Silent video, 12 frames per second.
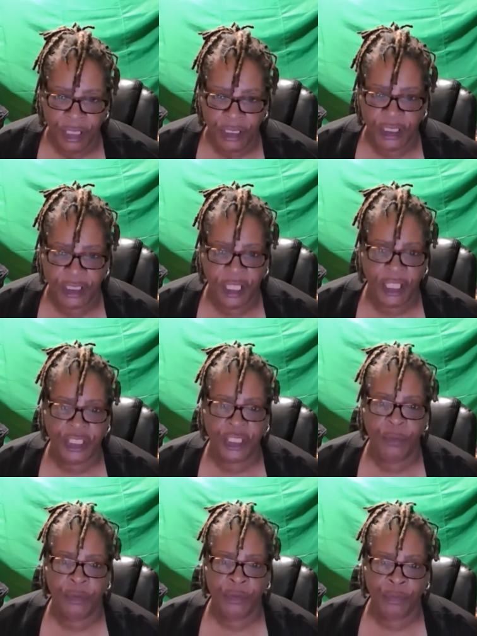She says
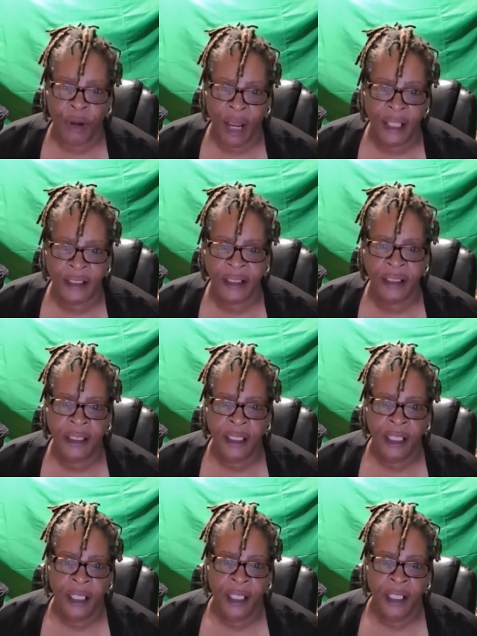she was rising
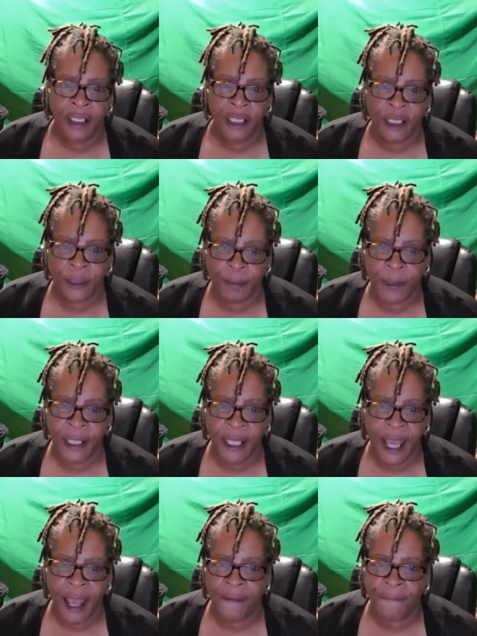to
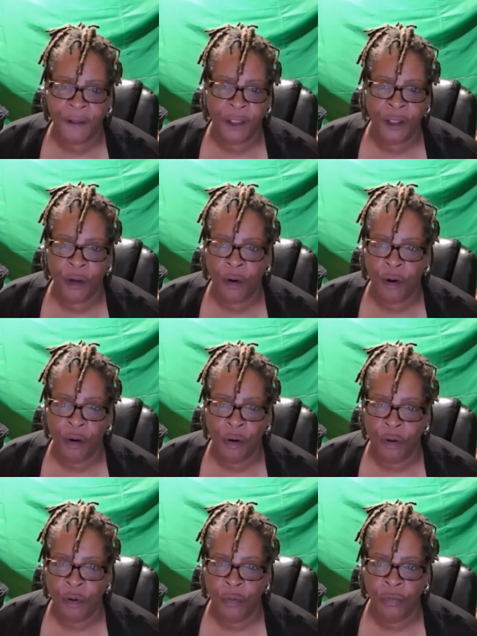speak after
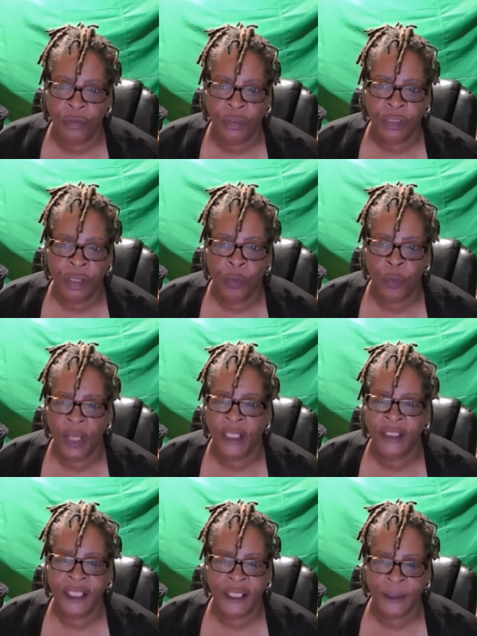Yoho's
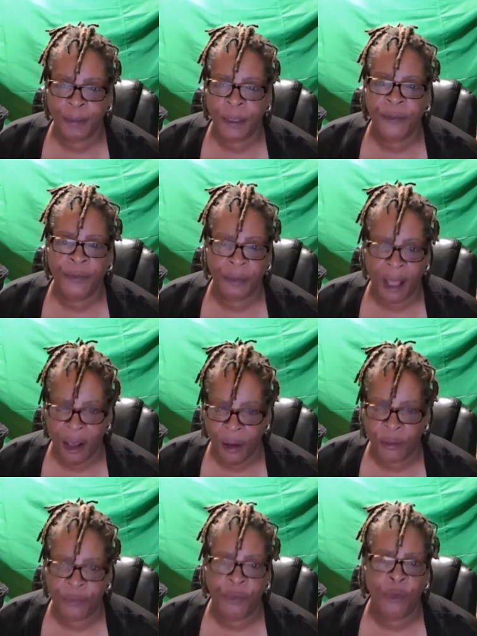Wednesday speech from the
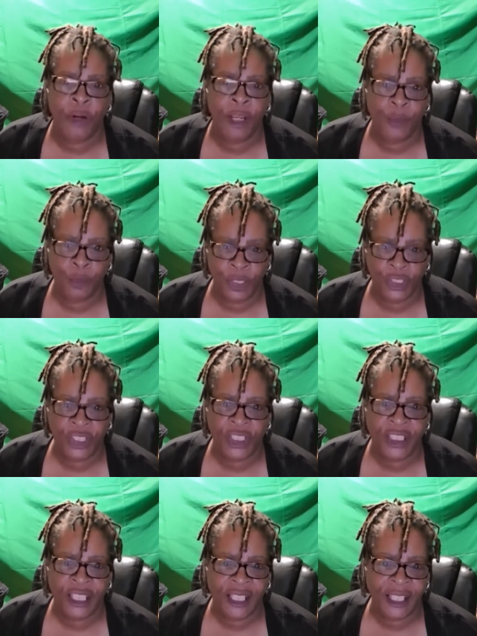House floor, in which she
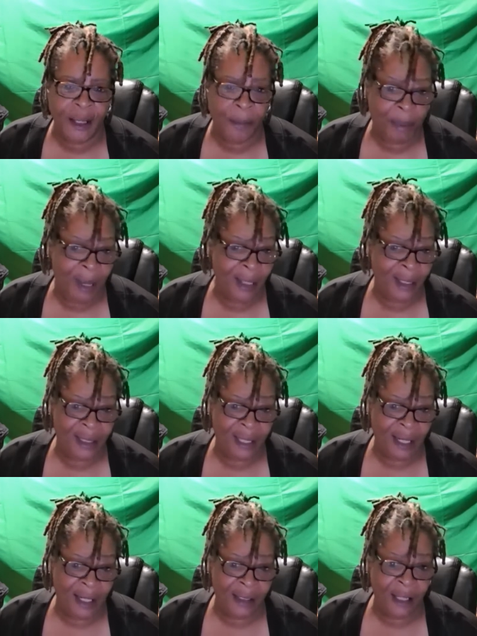said he
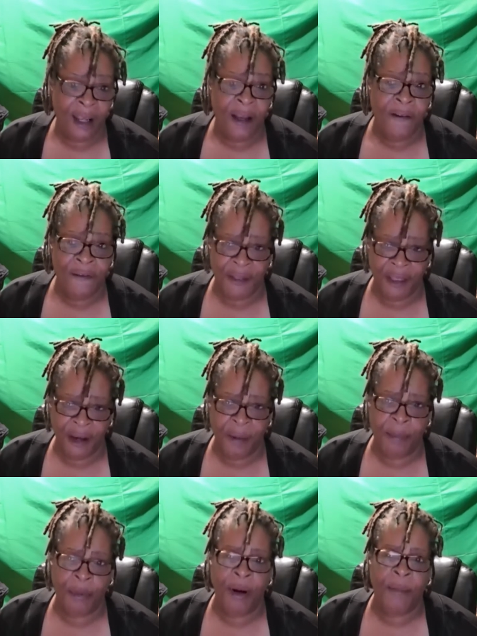apologized for the
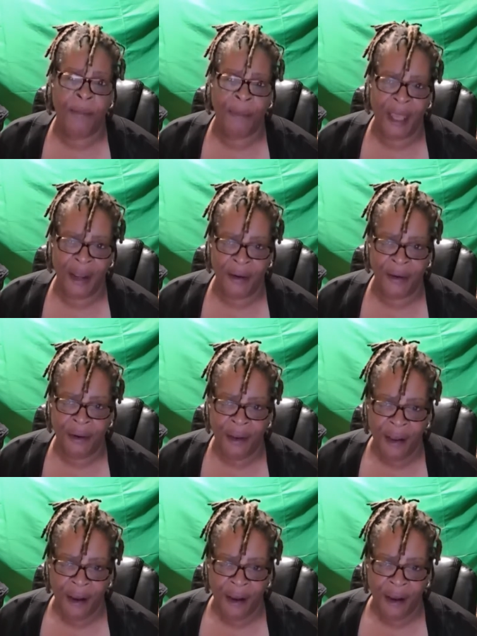abrupt manner